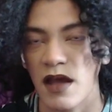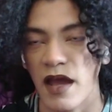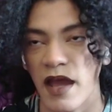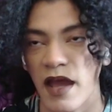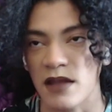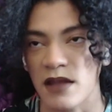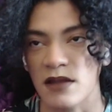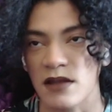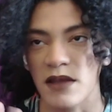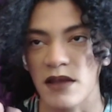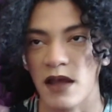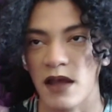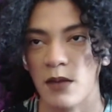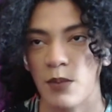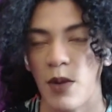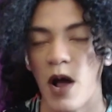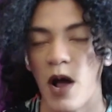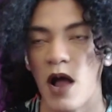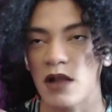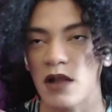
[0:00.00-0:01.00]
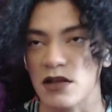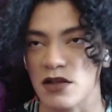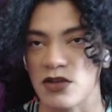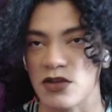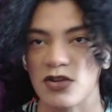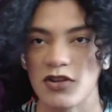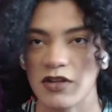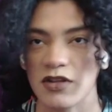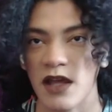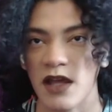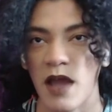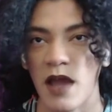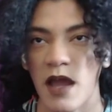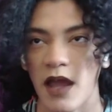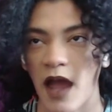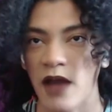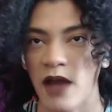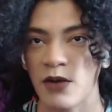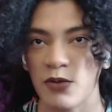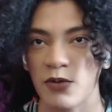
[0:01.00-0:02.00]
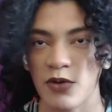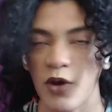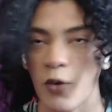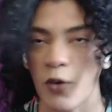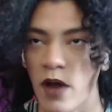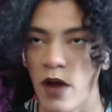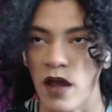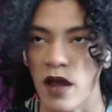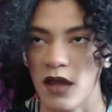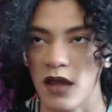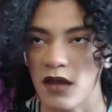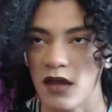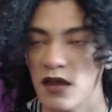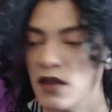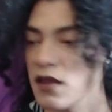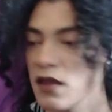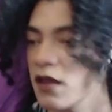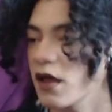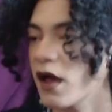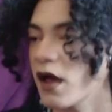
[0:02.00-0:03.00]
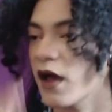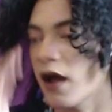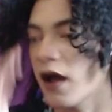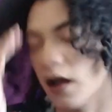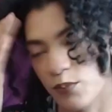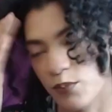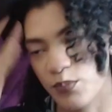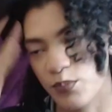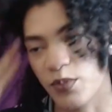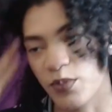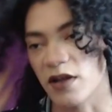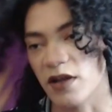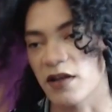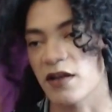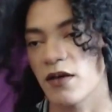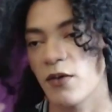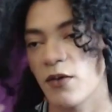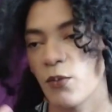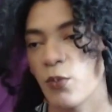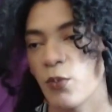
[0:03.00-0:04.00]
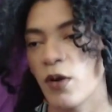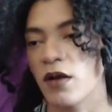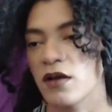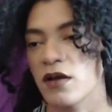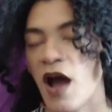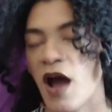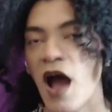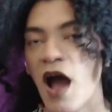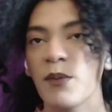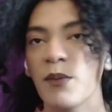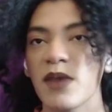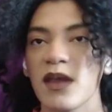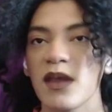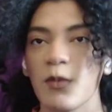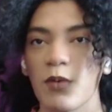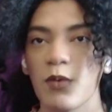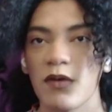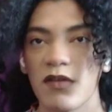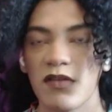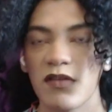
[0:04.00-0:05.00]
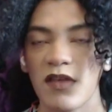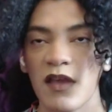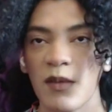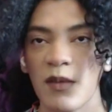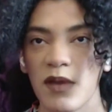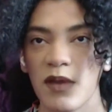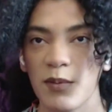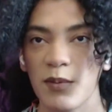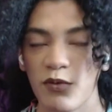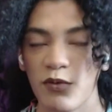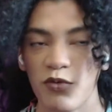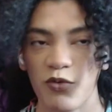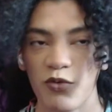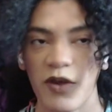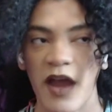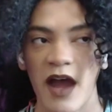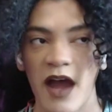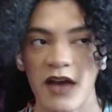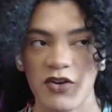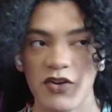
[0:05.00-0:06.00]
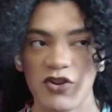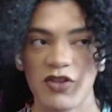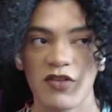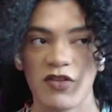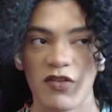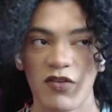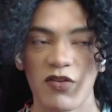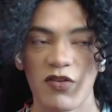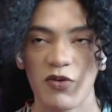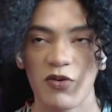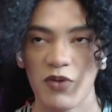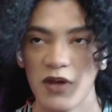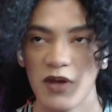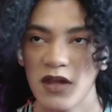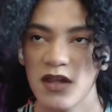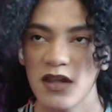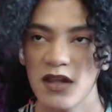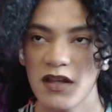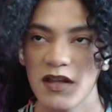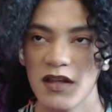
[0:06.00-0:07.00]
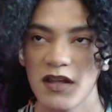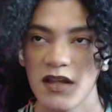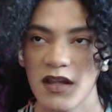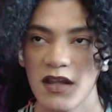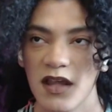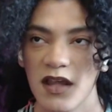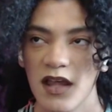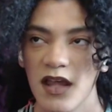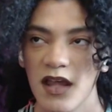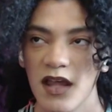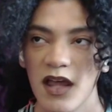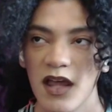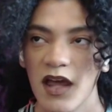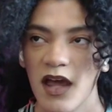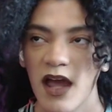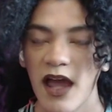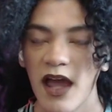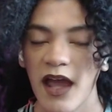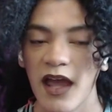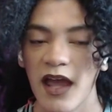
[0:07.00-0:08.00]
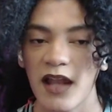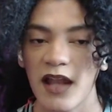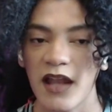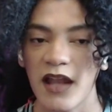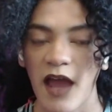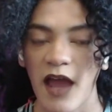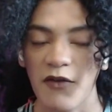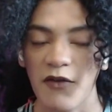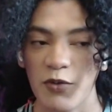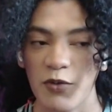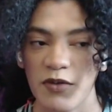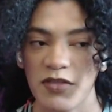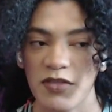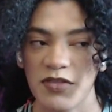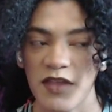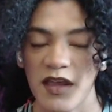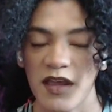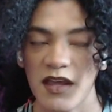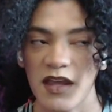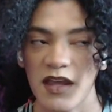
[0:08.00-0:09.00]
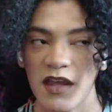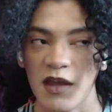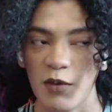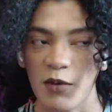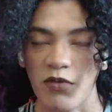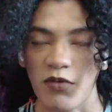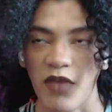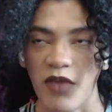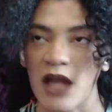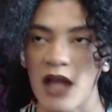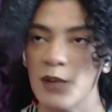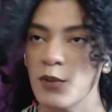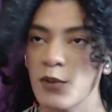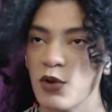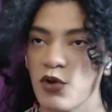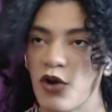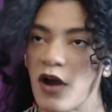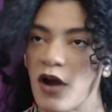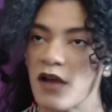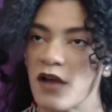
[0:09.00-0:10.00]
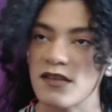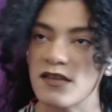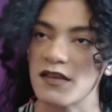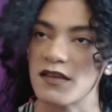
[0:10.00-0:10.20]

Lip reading: and like polished. I don't know why. But what got me was seeing people's reactions to it and everyone thinking it was Animal Crossing.